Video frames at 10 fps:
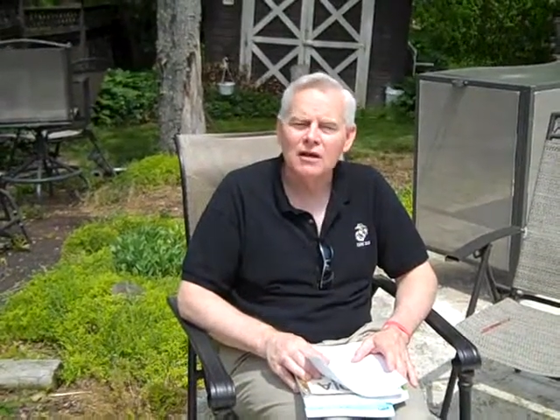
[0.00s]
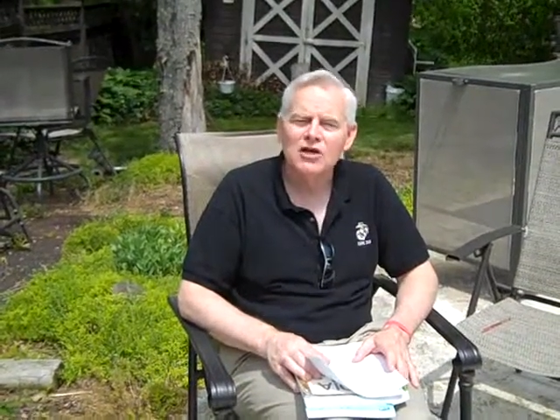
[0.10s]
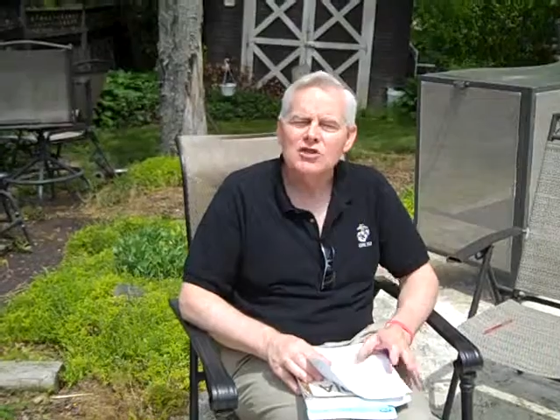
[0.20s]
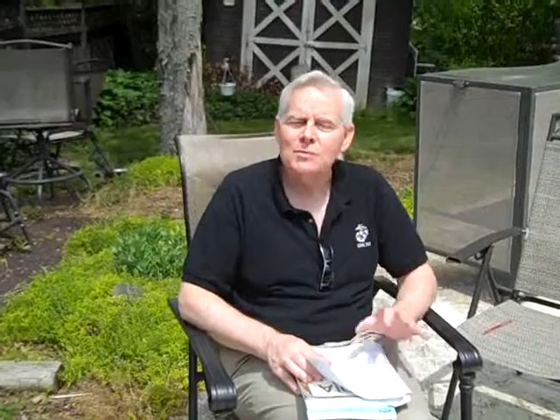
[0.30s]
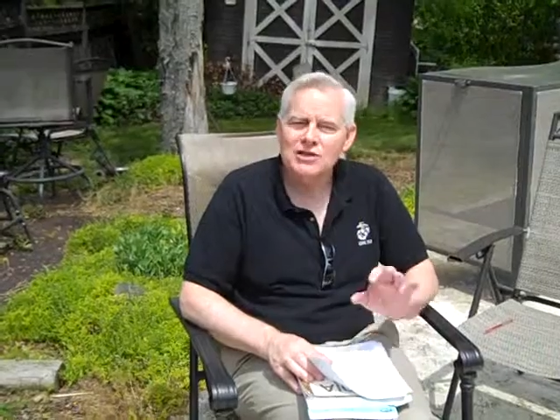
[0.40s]

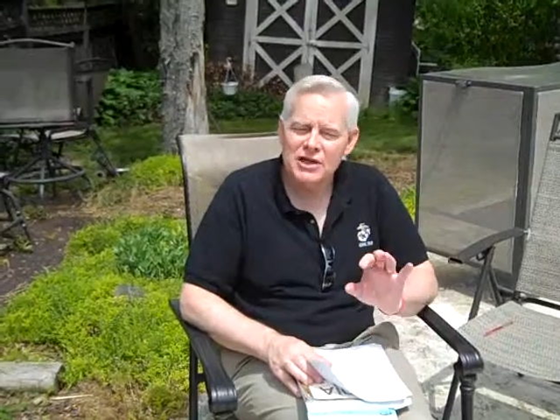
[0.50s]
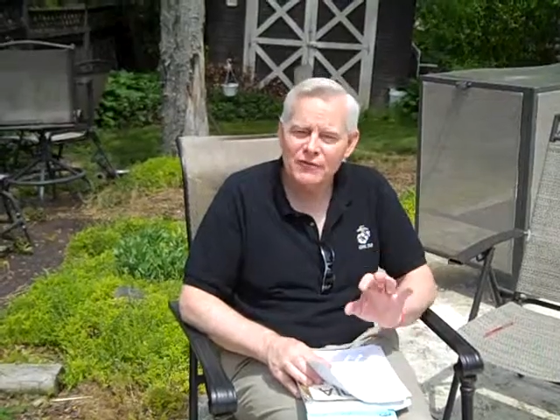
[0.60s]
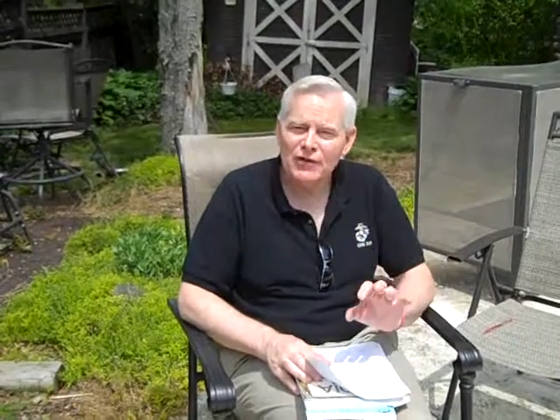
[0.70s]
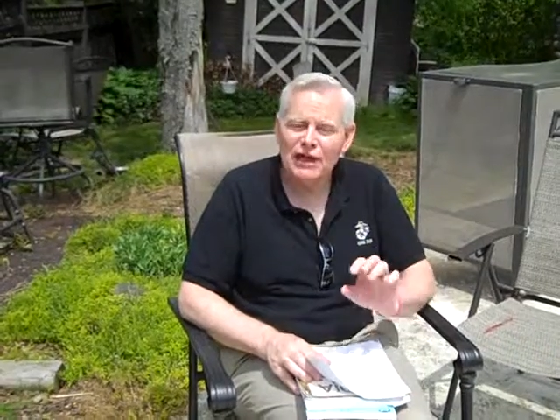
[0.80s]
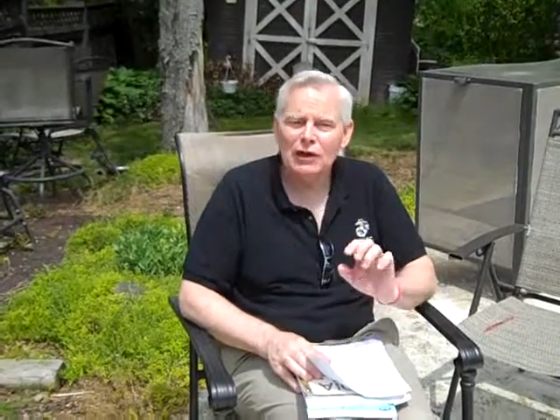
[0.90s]

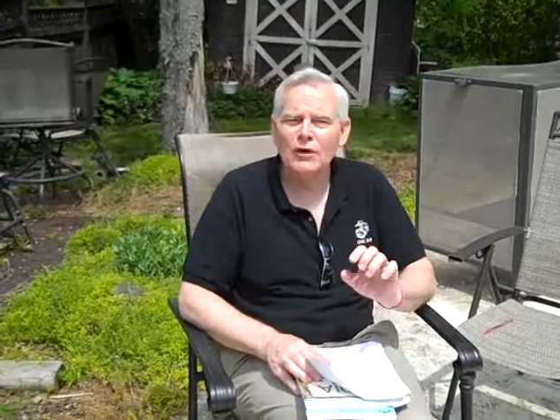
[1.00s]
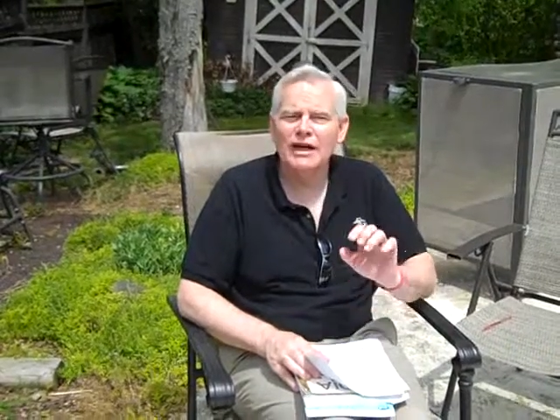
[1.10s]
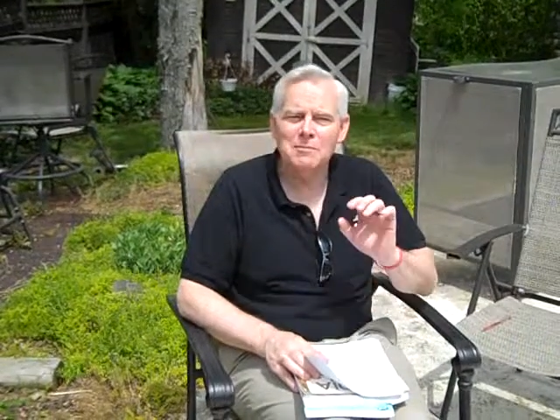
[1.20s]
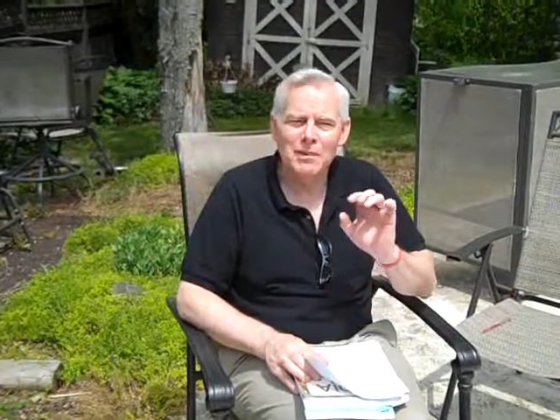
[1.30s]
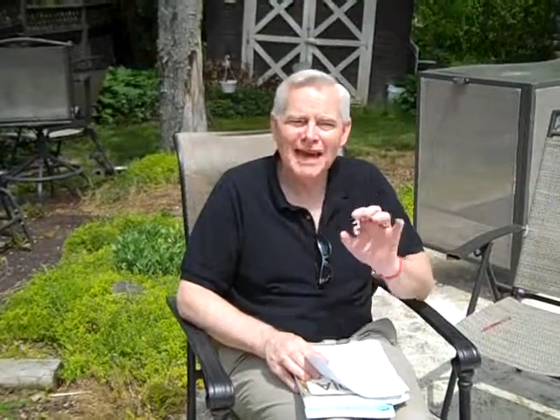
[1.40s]
Specifically,
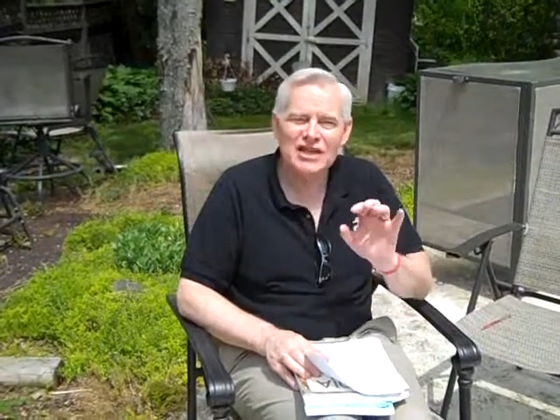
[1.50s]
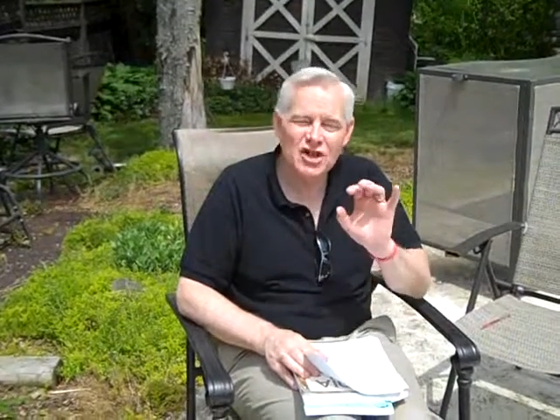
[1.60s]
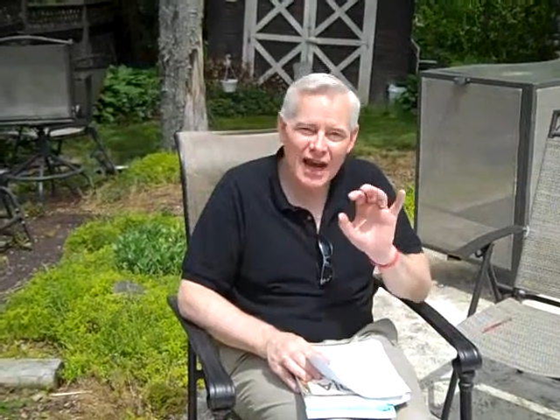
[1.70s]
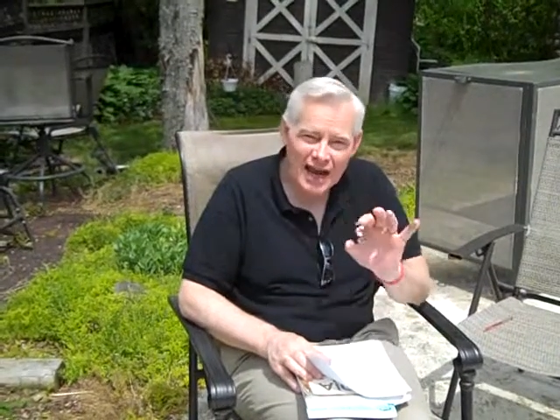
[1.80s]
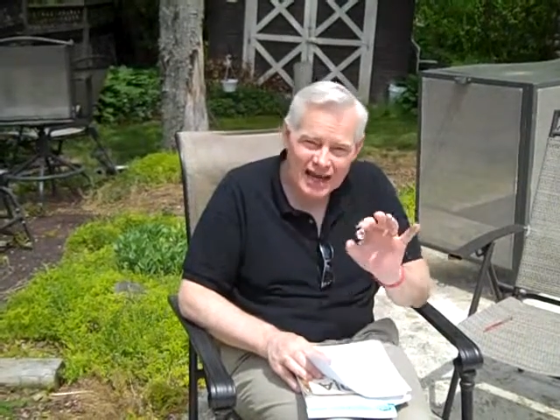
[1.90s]
look at
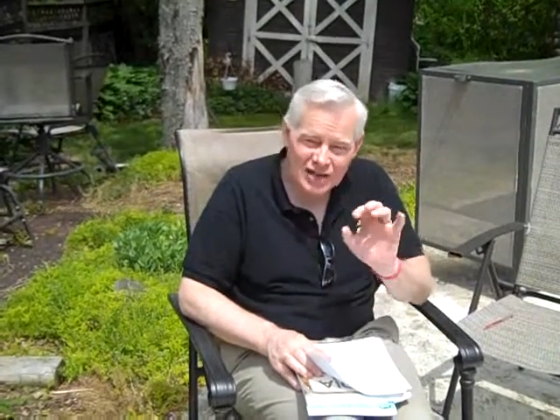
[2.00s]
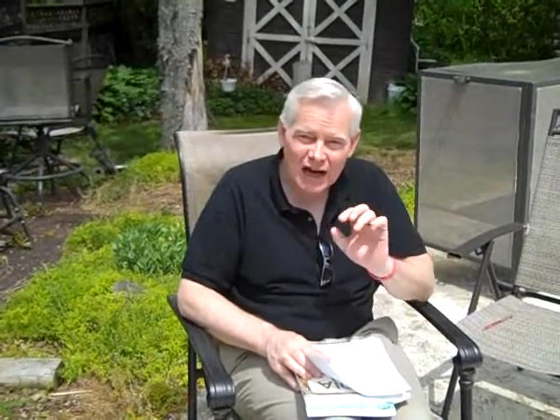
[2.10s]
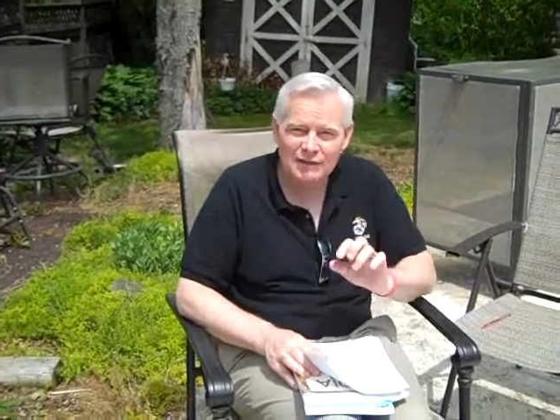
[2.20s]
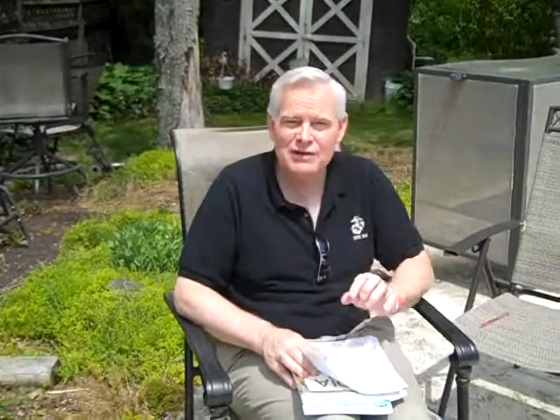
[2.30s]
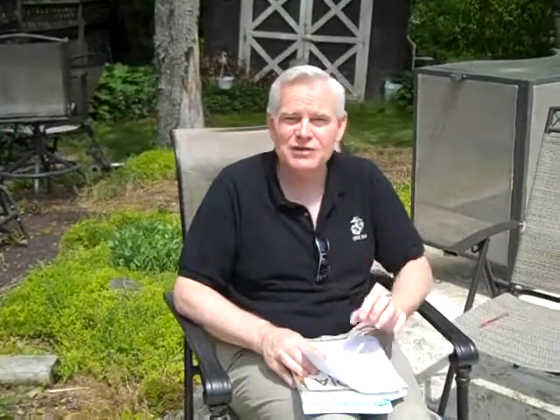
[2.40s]
page
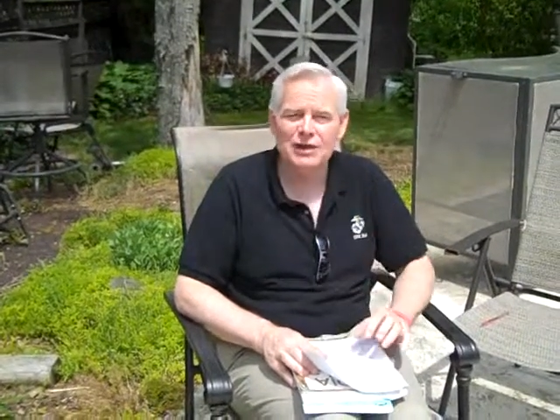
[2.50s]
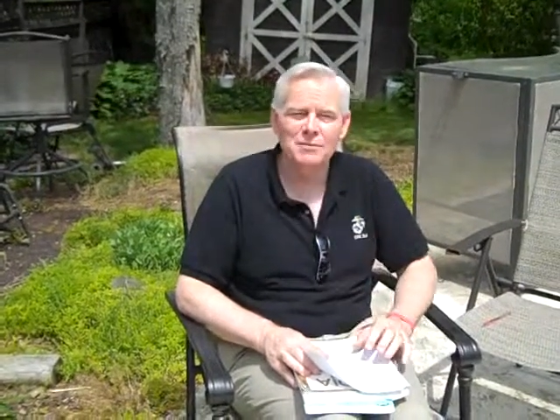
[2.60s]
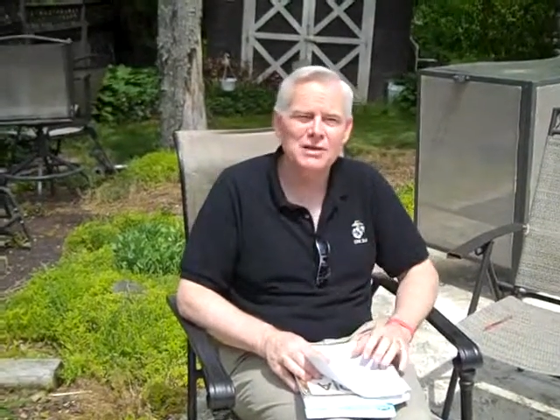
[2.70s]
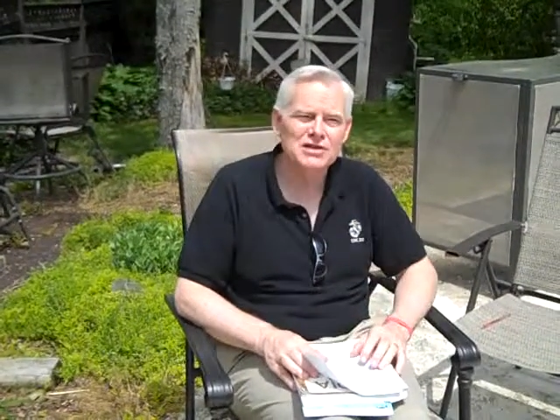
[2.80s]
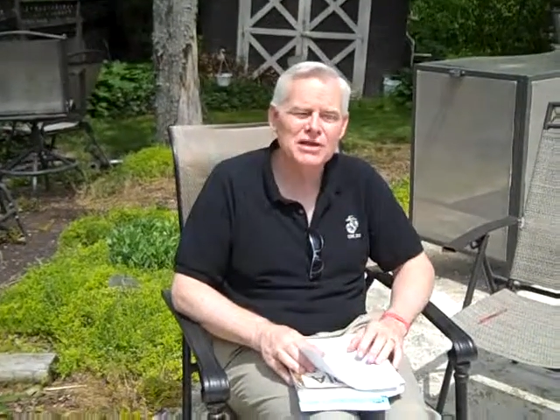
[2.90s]
8 on the
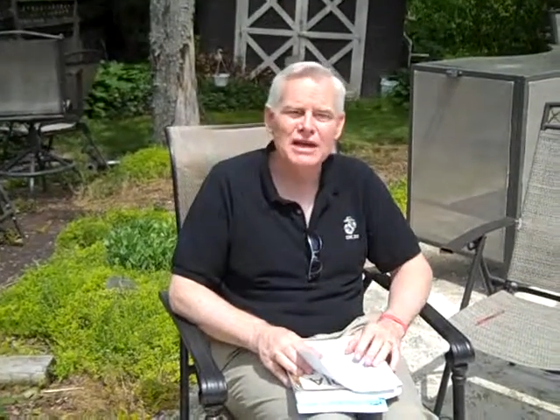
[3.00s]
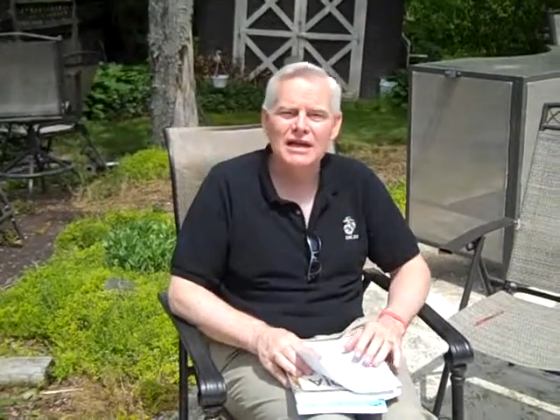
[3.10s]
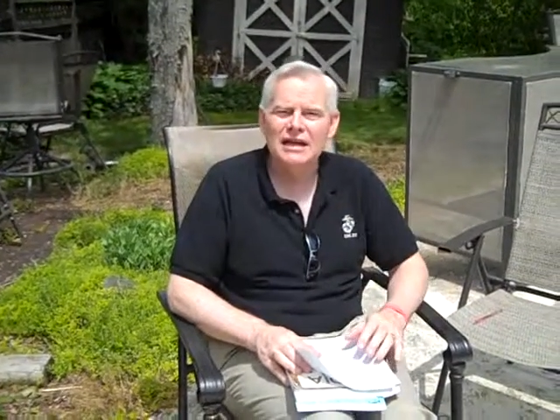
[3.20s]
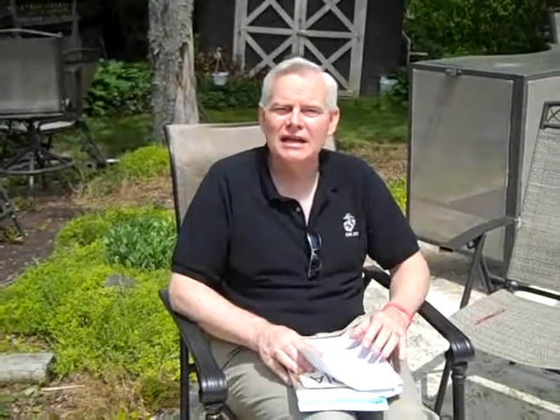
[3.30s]
syllabus.